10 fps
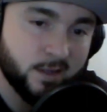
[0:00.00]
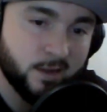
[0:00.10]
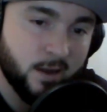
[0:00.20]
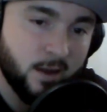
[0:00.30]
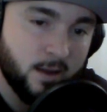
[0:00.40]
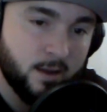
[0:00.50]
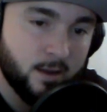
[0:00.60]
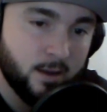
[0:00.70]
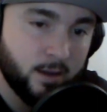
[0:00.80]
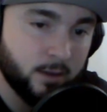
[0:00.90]
And,
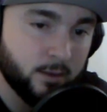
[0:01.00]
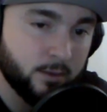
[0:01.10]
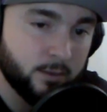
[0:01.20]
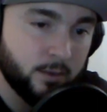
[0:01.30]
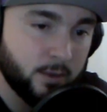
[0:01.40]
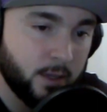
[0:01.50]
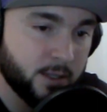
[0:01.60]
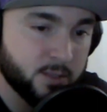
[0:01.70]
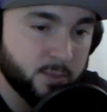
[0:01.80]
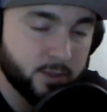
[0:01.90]
they
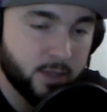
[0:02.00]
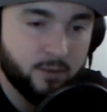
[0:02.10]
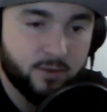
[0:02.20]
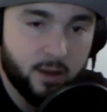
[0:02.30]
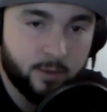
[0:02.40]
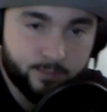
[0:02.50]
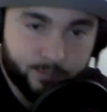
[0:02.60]
can just build off of that.